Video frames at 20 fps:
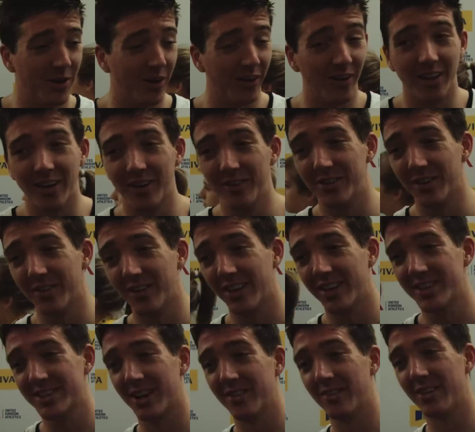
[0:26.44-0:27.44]
what I'll do at
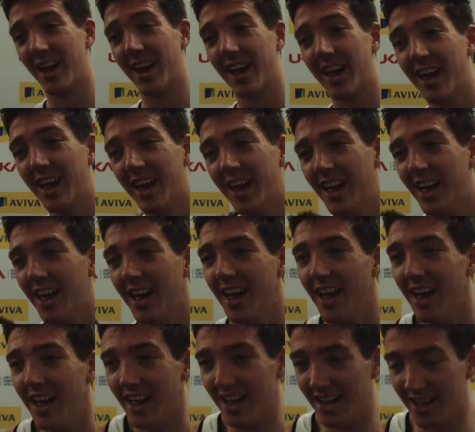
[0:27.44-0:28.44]
this time of year.
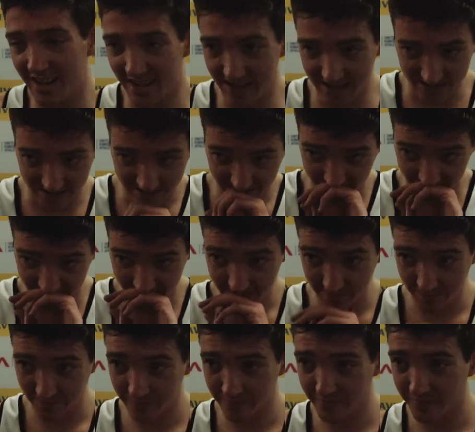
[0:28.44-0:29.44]
You say it's your, your
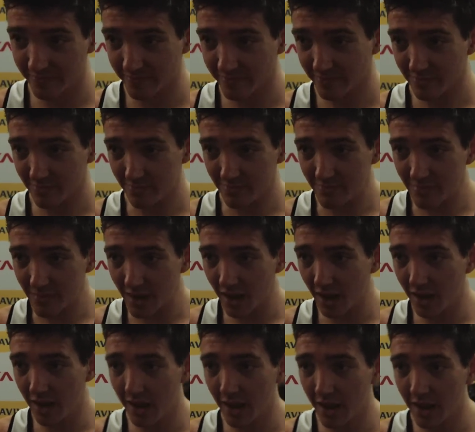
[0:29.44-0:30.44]
first time
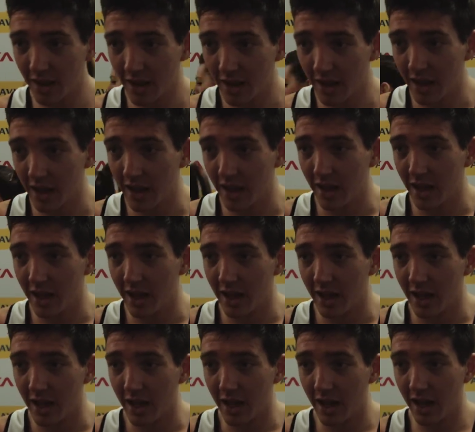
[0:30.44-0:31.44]
competing indoors. How have
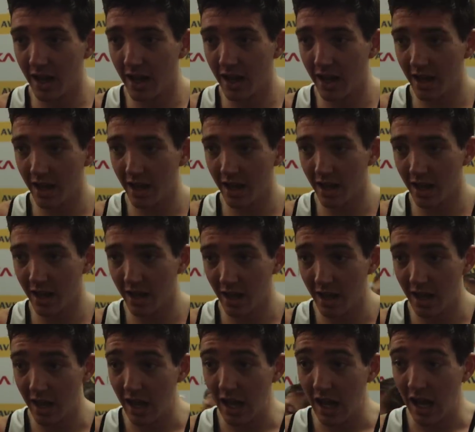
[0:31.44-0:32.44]
you trained specifically
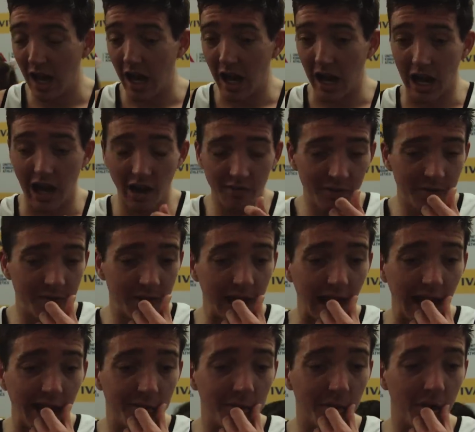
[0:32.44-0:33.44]
for this? I haven't
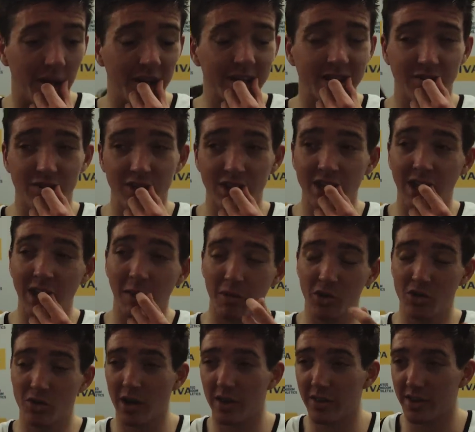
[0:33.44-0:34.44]
really, to be honest. I've just kept my
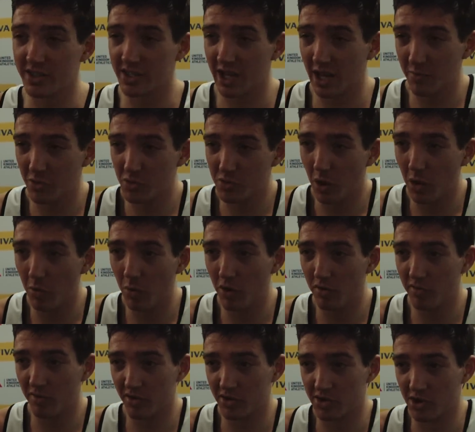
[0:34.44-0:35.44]
training the same as what I
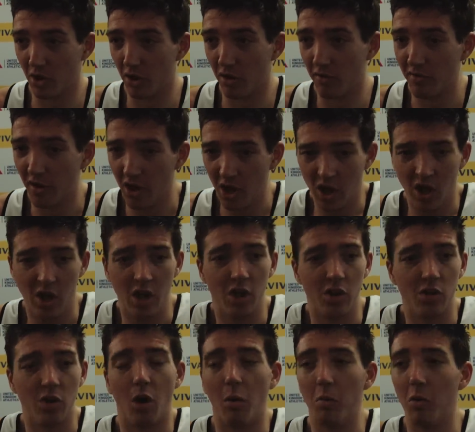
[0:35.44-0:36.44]
would for sort of
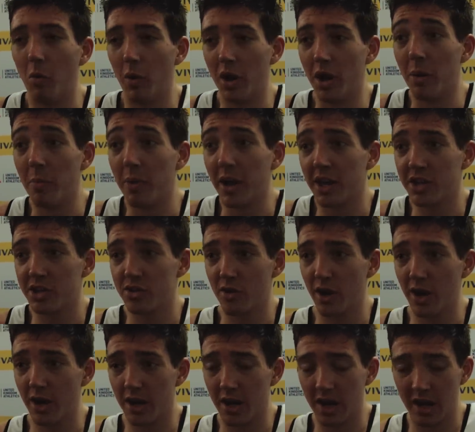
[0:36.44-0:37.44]
normal winter base
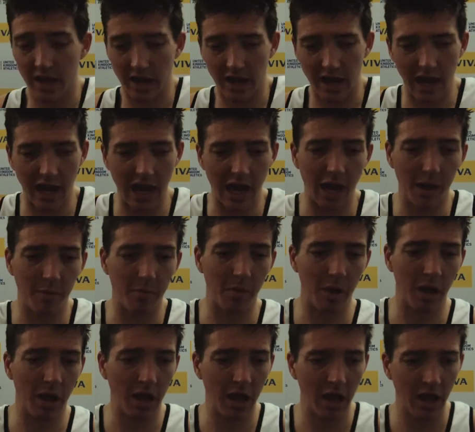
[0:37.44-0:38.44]
training. Um,
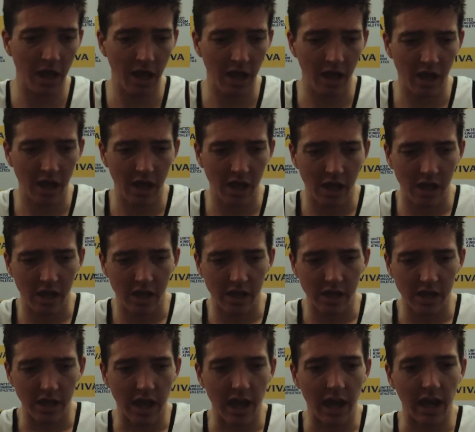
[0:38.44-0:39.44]

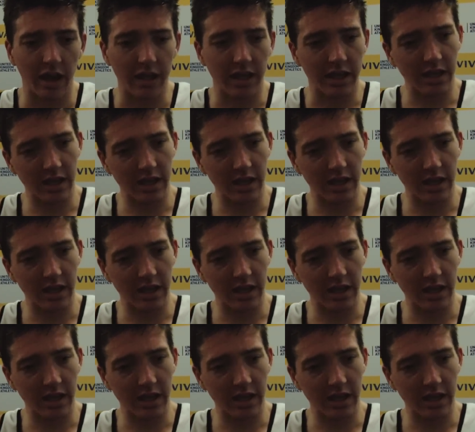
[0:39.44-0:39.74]
yeah, like